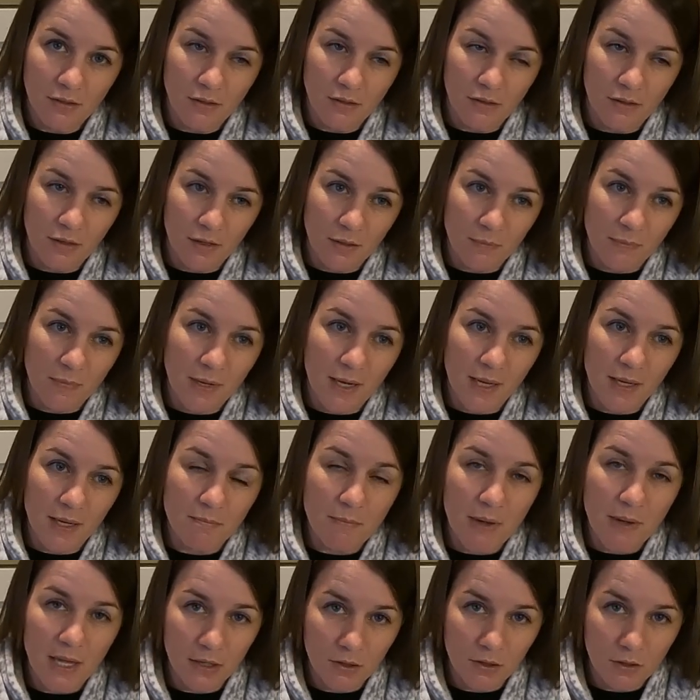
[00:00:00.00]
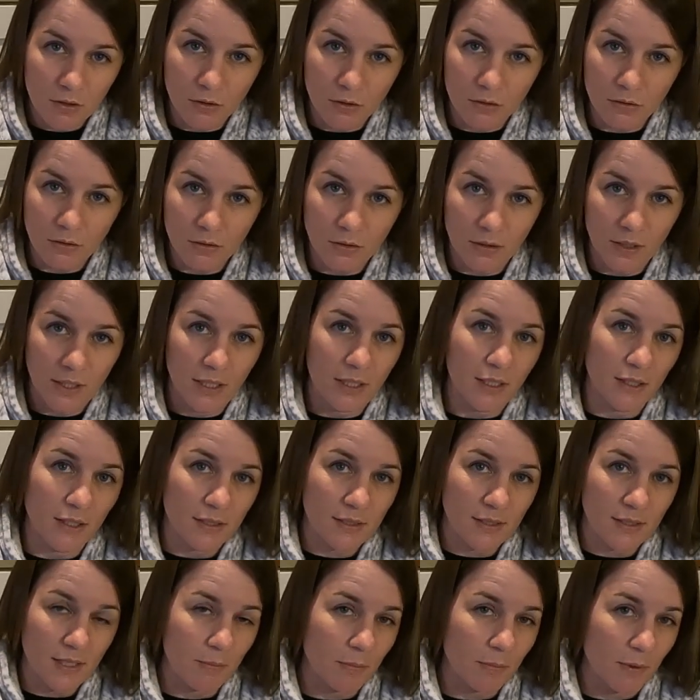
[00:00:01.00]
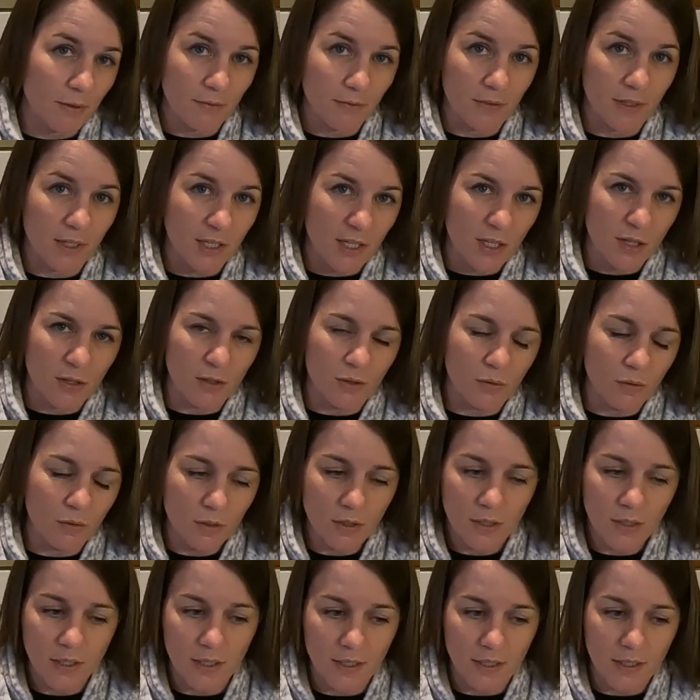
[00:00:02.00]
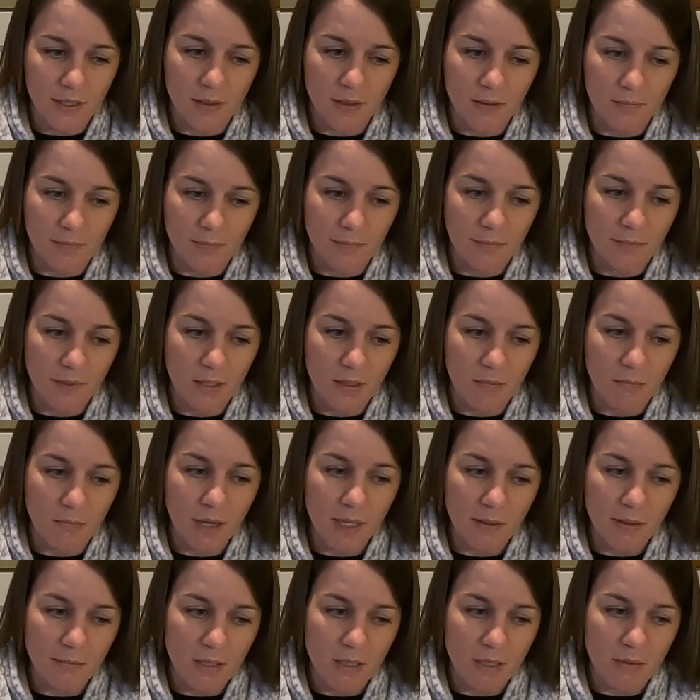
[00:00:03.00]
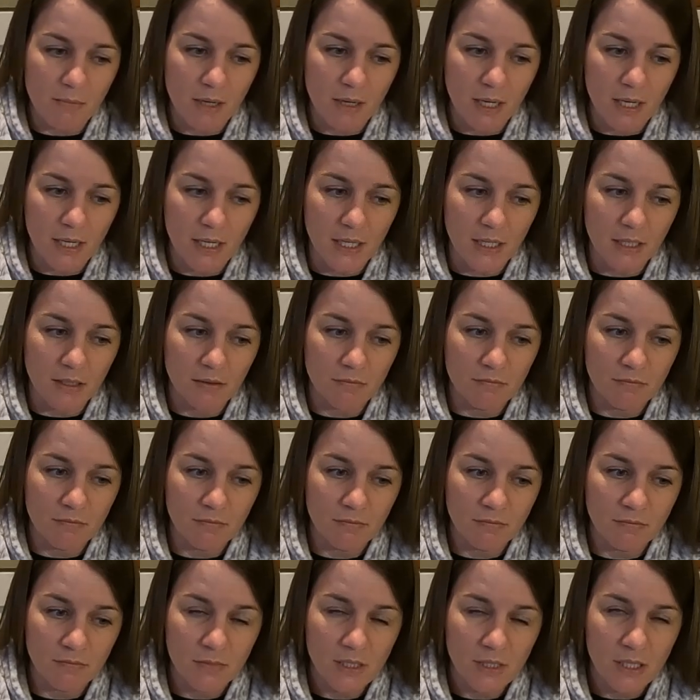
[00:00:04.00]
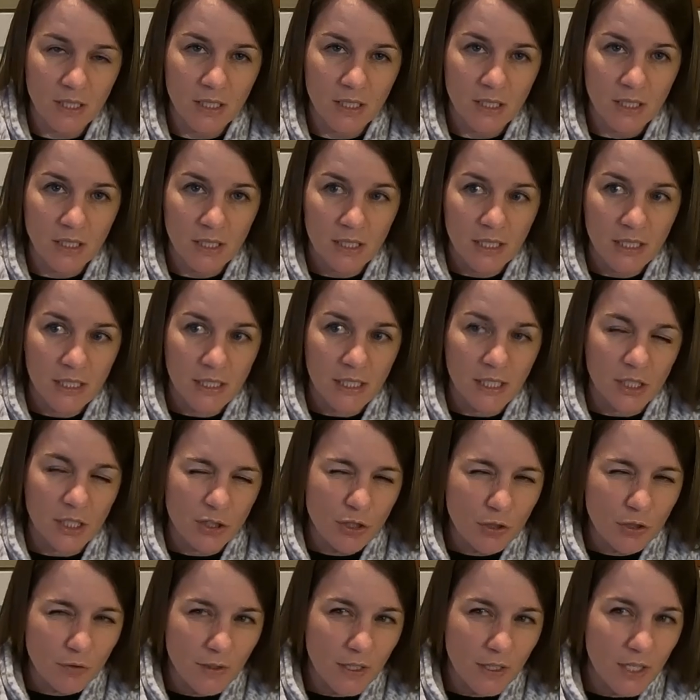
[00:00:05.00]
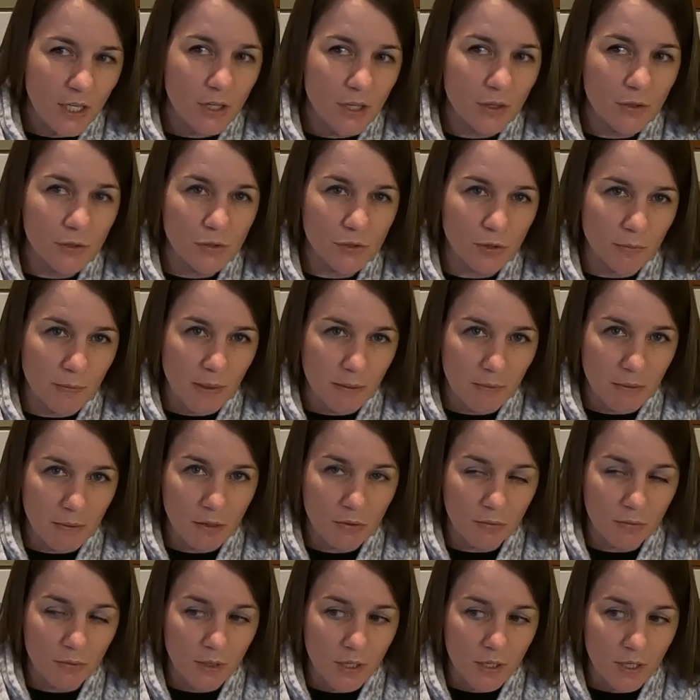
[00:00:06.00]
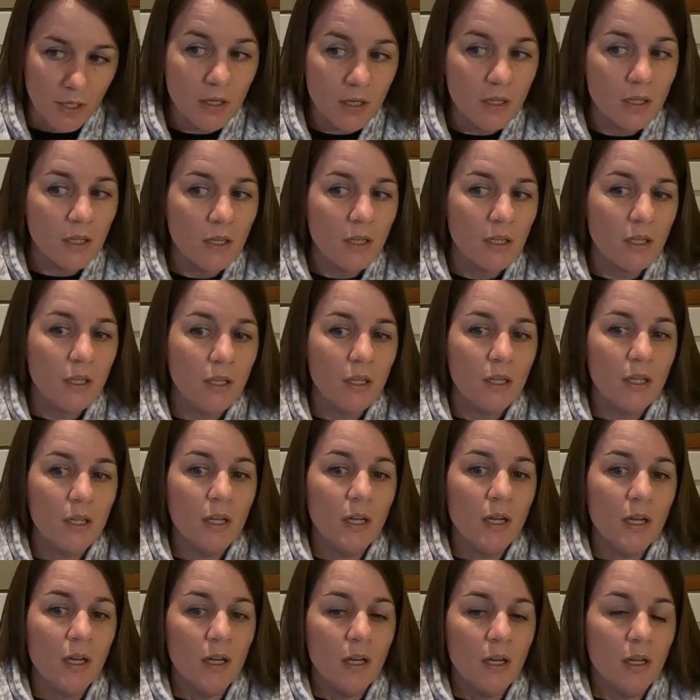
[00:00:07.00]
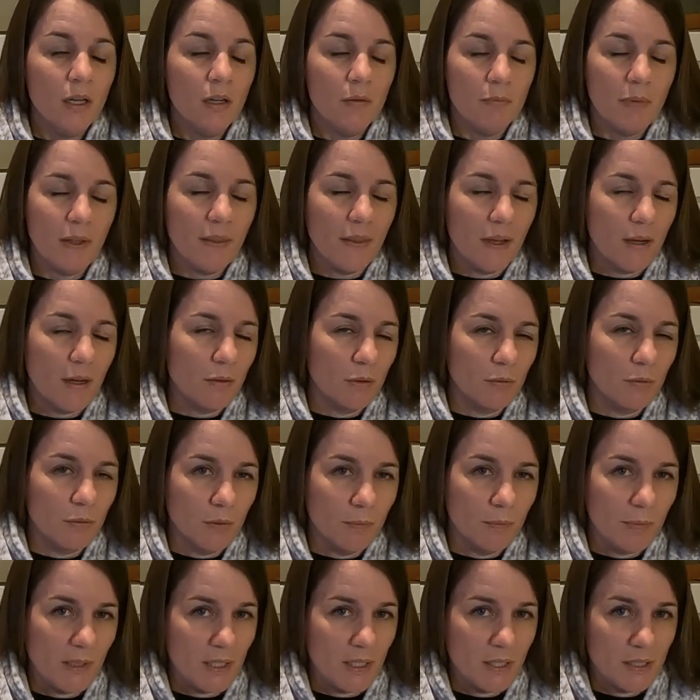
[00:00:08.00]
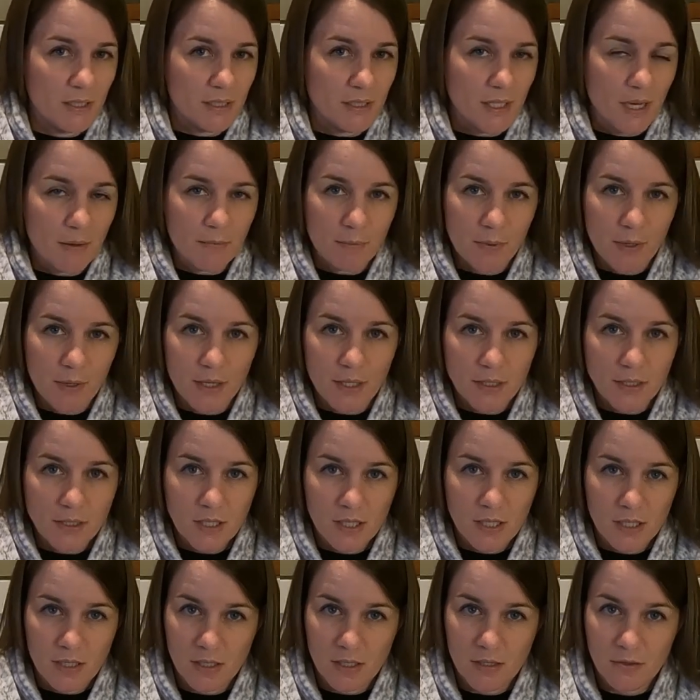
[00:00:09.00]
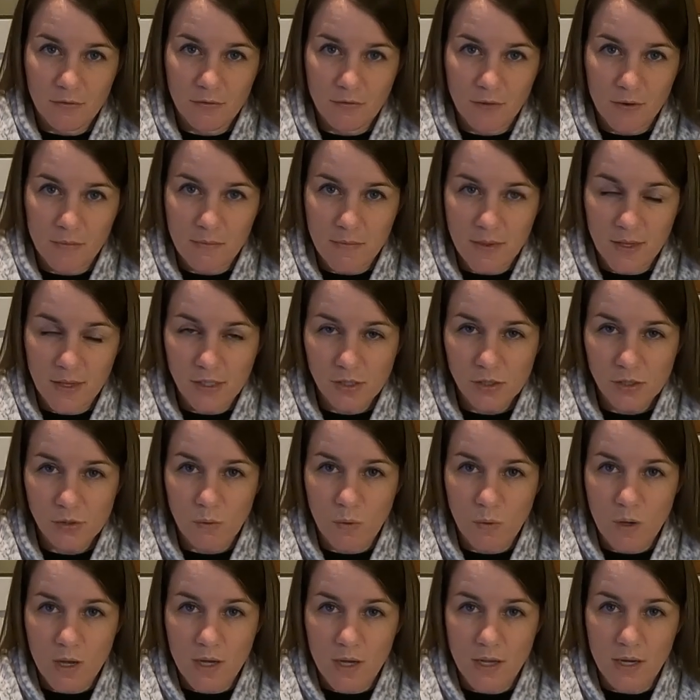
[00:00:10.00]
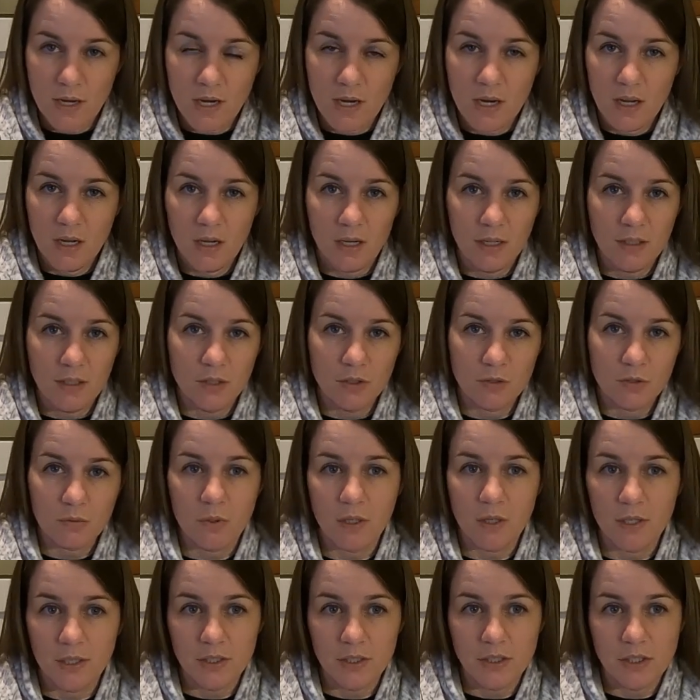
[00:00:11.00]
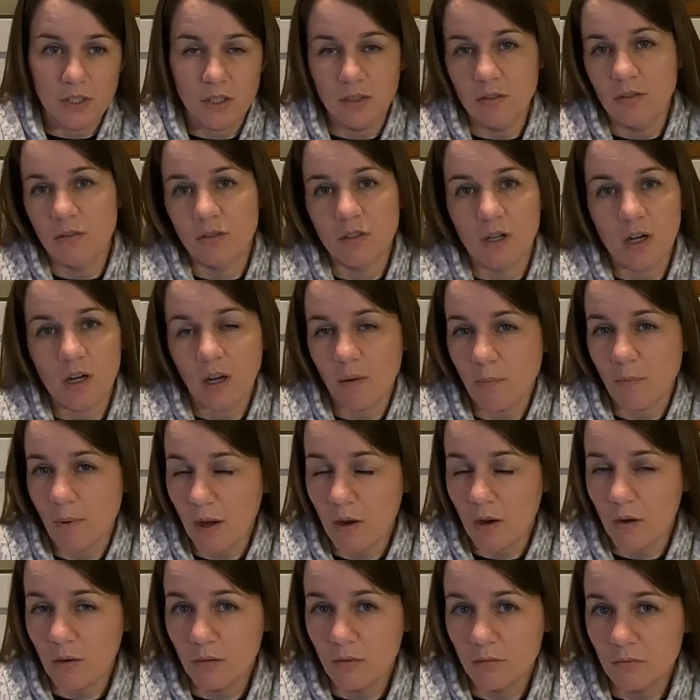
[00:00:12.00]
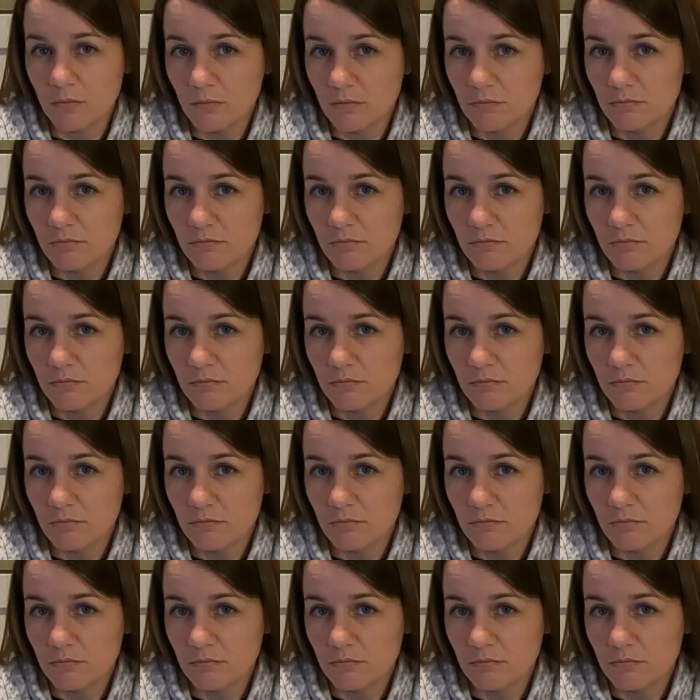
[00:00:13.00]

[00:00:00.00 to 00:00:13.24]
on my medical in a separate video. It might be in 2 videos or maybe 3, but that one will be separate from this one. I just wanted to talk about